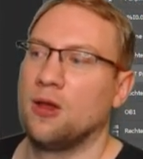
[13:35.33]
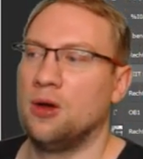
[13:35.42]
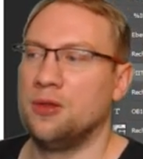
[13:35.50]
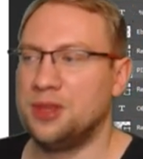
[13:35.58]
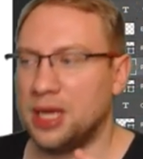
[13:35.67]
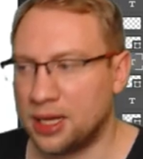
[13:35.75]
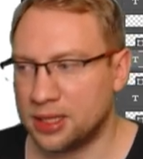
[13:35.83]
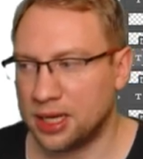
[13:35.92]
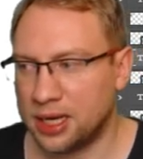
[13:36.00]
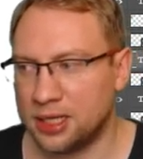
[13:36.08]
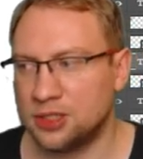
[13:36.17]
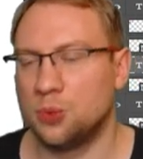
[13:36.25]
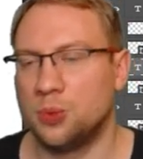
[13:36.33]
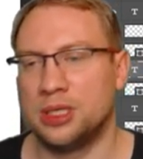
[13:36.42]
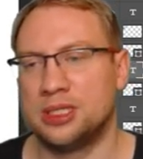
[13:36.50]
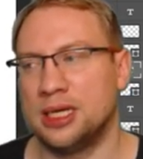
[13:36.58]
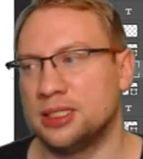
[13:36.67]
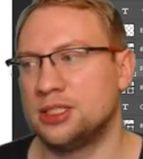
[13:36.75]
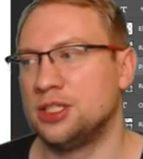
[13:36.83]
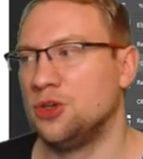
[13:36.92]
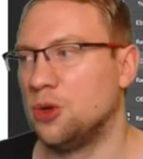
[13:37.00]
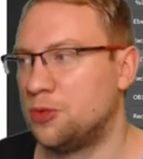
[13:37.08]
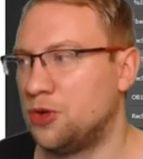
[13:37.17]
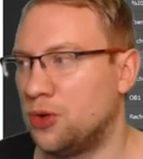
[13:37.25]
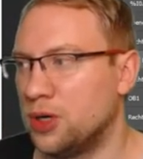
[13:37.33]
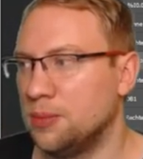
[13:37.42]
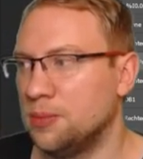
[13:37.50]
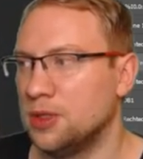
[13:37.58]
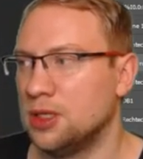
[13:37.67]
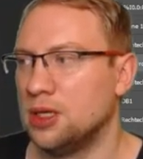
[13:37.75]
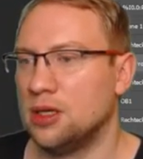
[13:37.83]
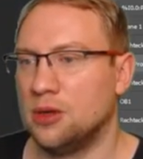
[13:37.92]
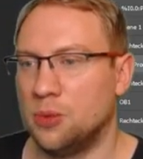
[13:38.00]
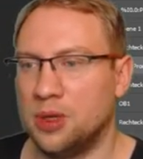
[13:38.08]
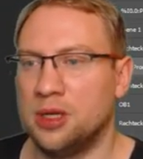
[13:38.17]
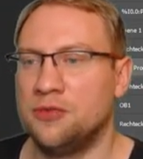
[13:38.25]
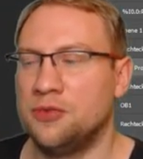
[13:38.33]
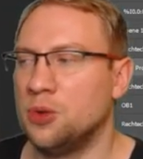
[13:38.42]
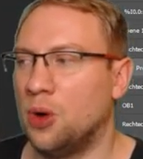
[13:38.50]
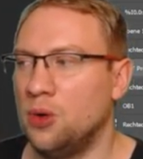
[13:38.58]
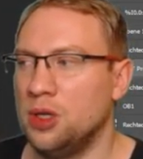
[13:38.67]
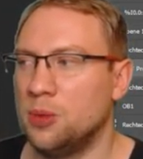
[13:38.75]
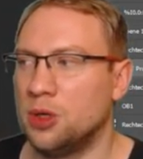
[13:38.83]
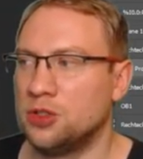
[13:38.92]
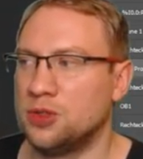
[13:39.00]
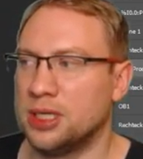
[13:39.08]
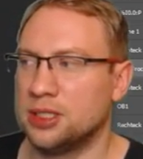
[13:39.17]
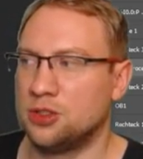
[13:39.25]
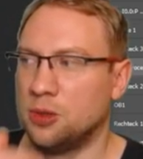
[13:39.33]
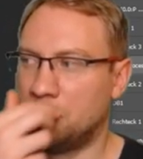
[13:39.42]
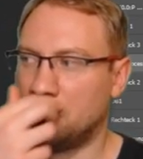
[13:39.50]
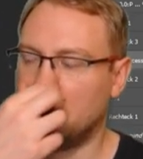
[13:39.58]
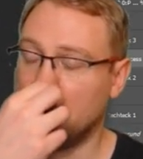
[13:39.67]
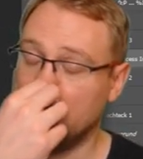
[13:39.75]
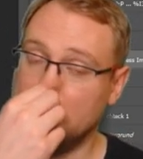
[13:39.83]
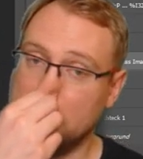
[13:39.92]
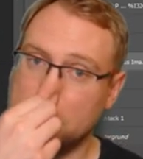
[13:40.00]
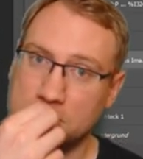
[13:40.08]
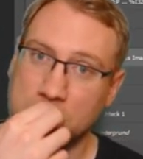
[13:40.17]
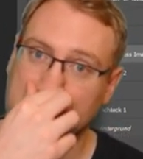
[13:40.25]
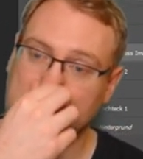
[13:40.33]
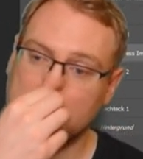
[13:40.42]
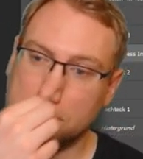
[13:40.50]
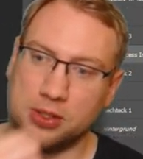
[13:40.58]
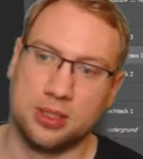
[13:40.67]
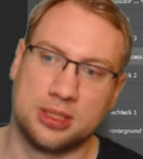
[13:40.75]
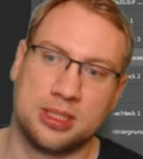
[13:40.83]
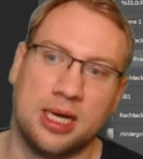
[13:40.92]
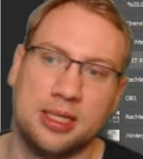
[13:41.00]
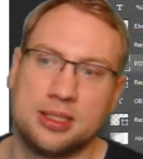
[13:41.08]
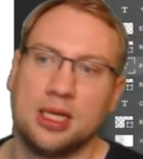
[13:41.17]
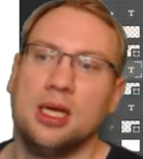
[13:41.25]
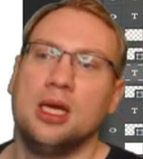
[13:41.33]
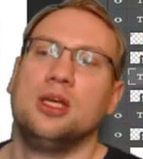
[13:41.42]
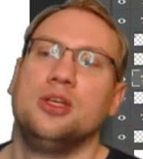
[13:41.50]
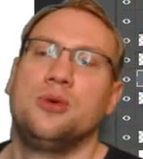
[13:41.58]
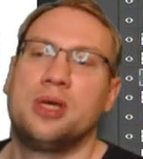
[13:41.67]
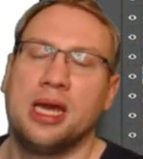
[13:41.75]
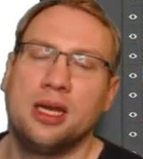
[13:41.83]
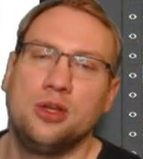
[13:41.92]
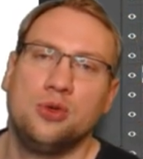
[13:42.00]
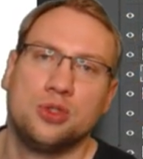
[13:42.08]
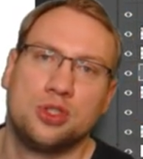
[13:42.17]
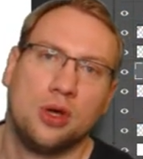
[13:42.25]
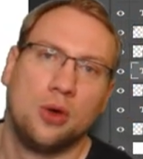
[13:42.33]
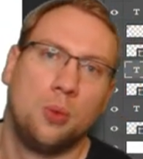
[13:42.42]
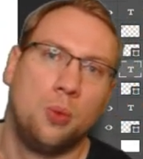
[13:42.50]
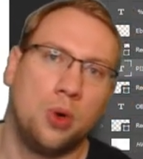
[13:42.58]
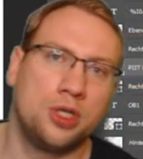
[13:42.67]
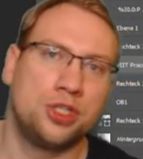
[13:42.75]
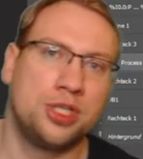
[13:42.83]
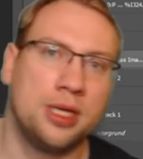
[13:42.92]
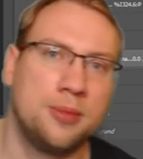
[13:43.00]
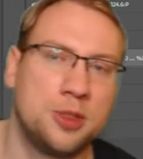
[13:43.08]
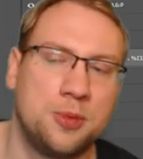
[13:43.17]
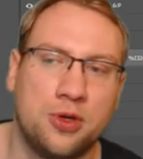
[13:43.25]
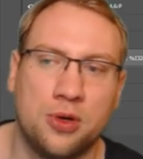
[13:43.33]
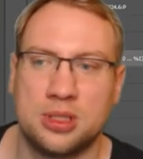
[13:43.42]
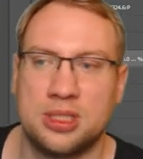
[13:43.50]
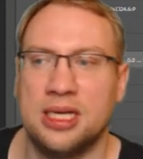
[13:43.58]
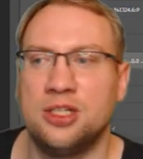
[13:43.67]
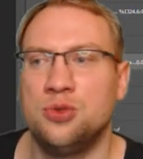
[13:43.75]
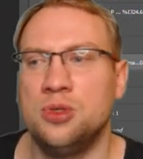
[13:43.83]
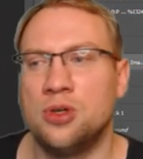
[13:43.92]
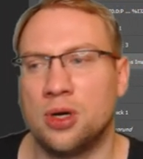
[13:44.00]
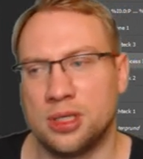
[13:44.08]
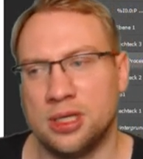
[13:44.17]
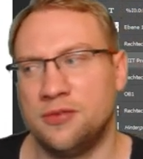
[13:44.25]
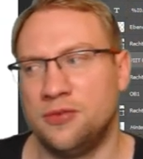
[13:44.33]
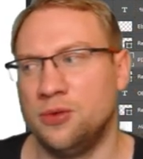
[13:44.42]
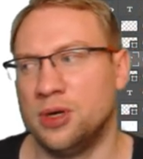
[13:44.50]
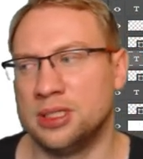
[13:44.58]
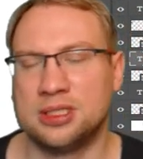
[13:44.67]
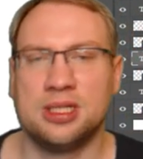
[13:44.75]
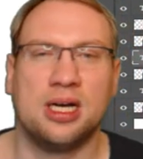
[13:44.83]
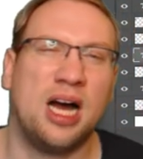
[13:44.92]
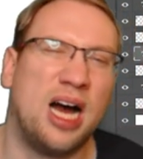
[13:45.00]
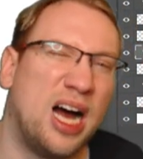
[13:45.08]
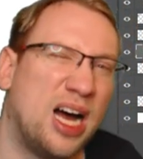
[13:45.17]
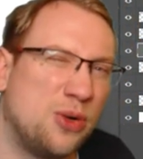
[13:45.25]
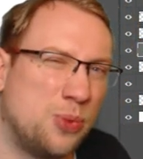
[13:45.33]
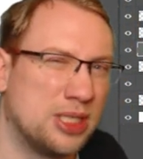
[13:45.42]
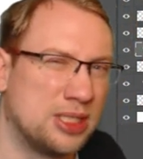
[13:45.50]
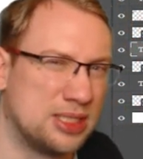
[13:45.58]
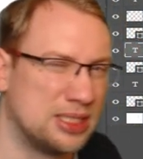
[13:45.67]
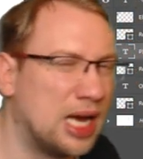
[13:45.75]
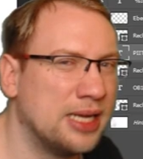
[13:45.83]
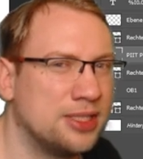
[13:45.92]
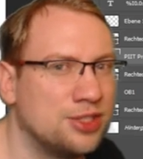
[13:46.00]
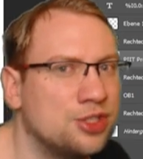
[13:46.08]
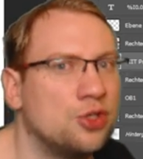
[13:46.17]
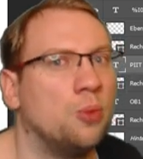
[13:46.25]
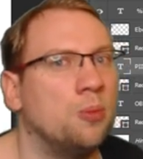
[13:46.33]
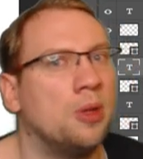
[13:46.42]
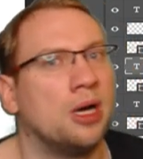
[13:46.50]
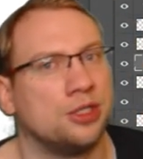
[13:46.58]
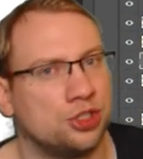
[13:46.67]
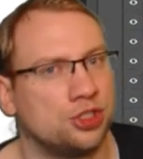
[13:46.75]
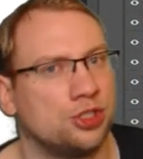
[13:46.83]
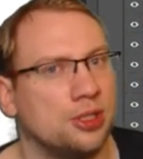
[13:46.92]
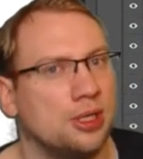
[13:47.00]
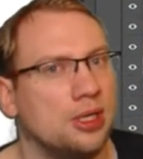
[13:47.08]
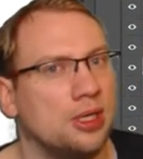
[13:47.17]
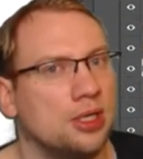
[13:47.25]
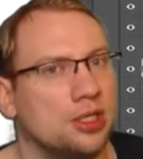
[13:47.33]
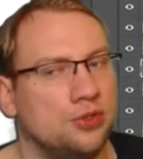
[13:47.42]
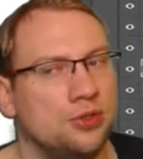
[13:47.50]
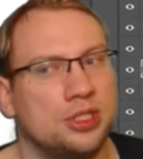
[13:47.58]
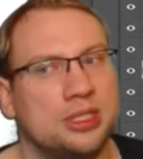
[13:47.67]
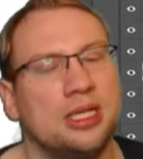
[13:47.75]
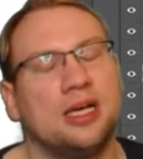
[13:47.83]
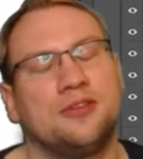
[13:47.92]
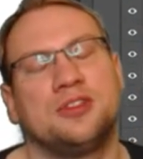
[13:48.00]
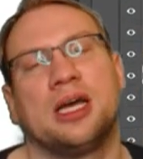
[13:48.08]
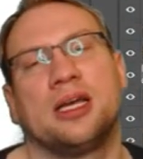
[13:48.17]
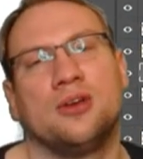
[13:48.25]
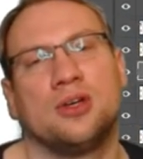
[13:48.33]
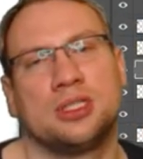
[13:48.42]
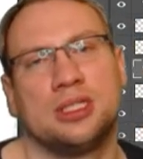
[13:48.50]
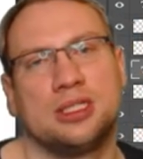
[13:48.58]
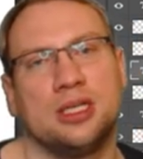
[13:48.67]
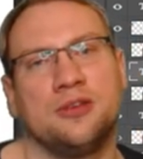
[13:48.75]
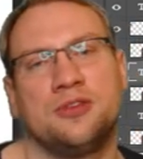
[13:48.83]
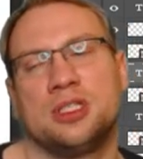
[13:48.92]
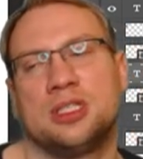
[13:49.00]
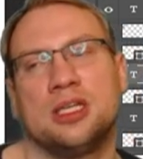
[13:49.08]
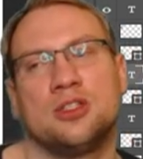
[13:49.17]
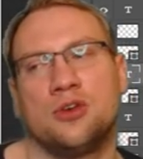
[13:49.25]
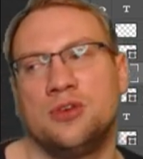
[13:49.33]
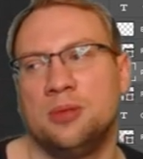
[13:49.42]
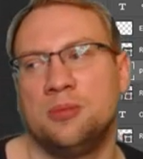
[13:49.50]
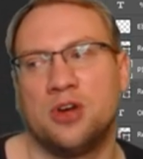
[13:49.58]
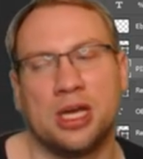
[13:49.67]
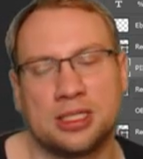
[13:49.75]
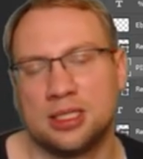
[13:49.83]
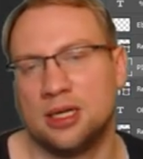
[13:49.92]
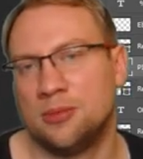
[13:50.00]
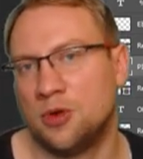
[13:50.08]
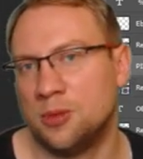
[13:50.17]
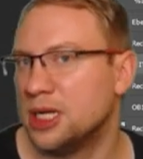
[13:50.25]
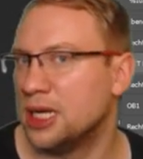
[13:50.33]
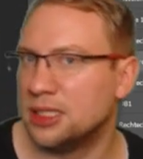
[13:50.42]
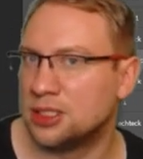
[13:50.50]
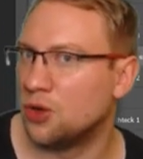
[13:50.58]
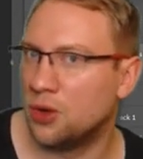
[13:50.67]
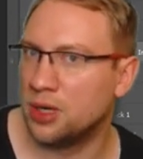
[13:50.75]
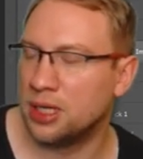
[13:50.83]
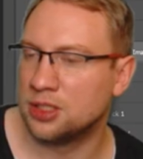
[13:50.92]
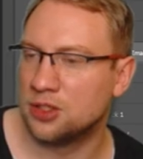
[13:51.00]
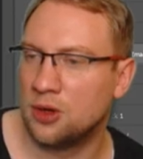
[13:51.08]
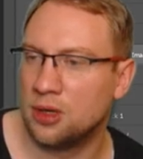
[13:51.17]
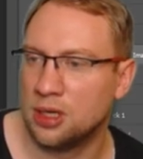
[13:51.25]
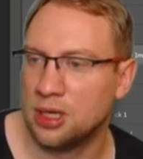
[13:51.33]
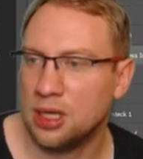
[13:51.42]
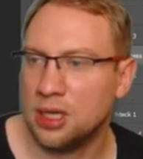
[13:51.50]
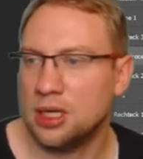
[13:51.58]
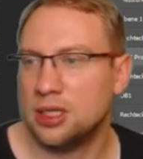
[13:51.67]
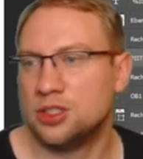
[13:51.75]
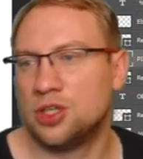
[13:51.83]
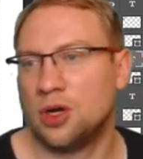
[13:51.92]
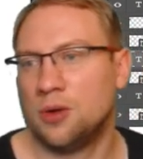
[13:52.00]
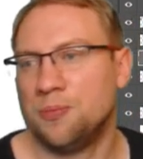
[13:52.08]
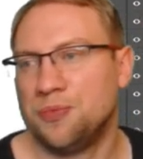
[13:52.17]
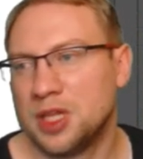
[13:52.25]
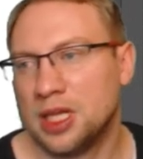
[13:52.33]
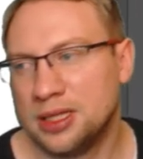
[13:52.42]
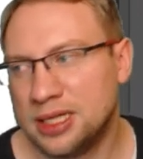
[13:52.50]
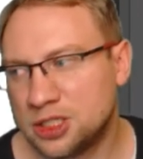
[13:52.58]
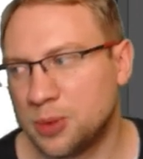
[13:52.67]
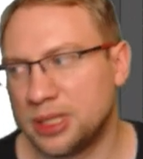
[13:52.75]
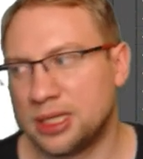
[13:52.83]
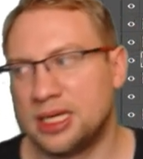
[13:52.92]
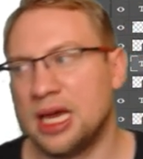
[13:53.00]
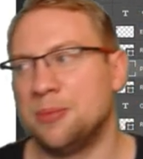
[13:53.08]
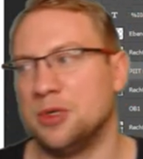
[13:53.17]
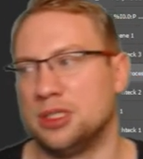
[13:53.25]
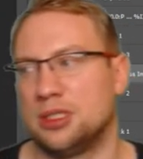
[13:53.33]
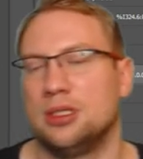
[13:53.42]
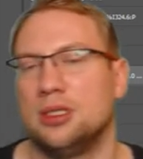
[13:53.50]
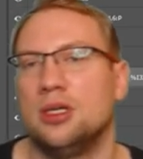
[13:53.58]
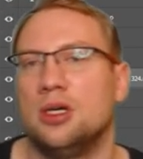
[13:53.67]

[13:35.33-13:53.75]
On the other hand, when testing your program, if you only want to test your program, so the internal sides, you can use watch tables because they do not influence the hardware side so much. So you still have diagnostics if the sensor really breaks in that moment and so on and so on. So that's where the gap is.